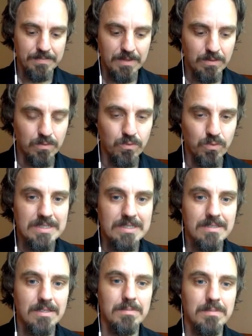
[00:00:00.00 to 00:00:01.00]

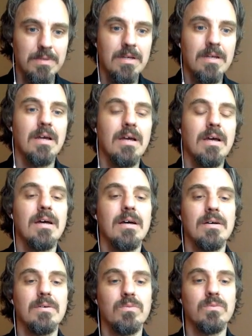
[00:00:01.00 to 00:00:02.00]
wisdom,
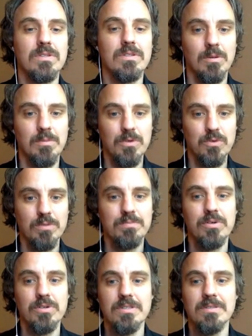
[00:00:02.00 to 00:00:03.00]
with the number 1
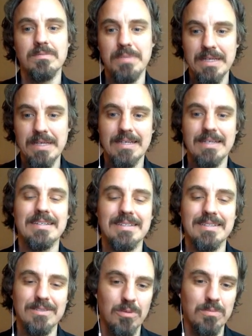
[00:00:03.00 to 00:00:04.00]
person being
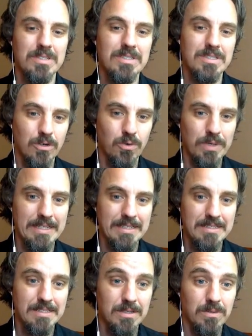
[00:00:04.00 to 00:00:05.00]
Thomas
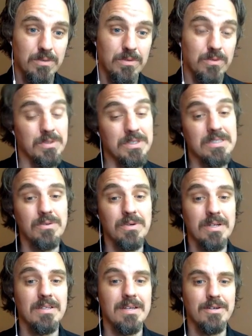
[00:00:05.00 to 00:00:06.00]
Aquinas, who is the
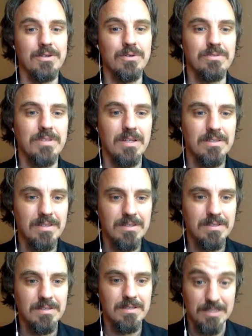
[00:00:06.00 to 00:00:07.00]
great hero of
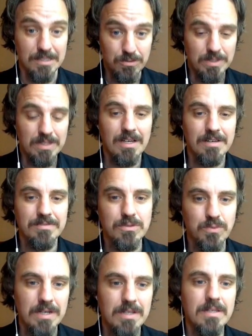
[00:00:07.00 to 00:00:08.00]
Dante in his real life as
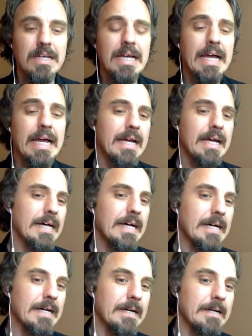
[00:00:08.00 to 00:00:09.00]
well.
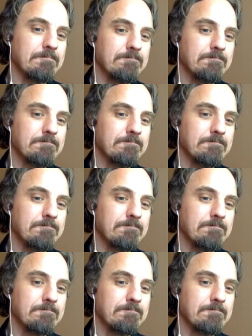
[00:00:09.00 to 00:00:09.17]
So